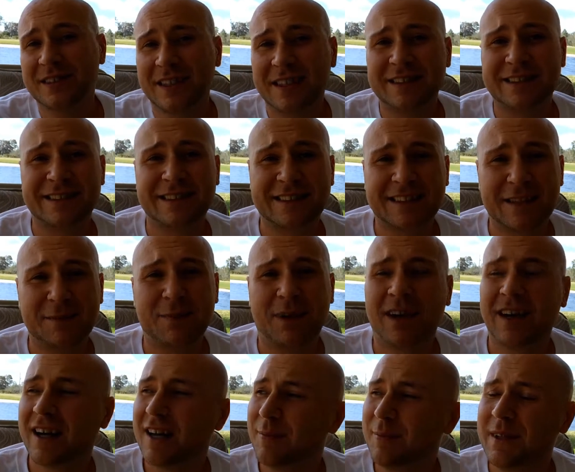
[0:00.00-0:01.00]
as you see
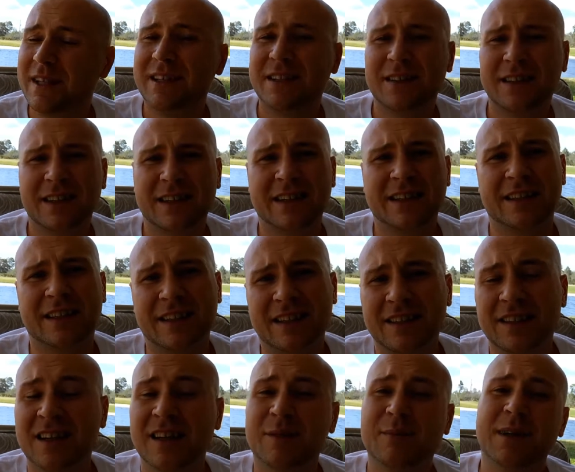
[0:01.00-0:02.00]
behind me. And
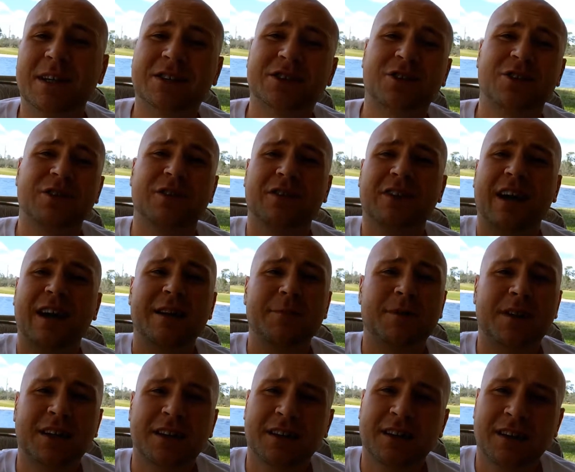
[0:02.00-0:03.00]
make sure you
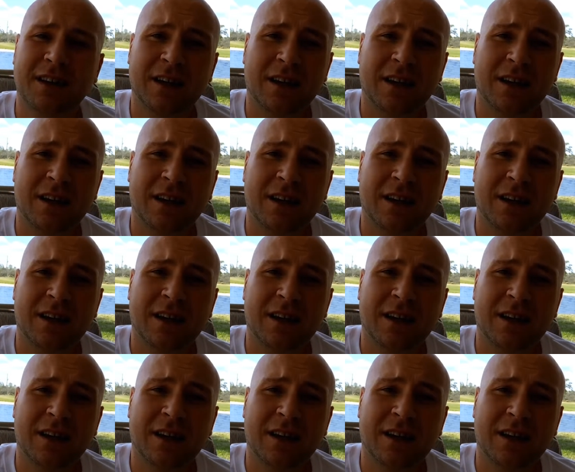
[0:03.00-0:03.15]
like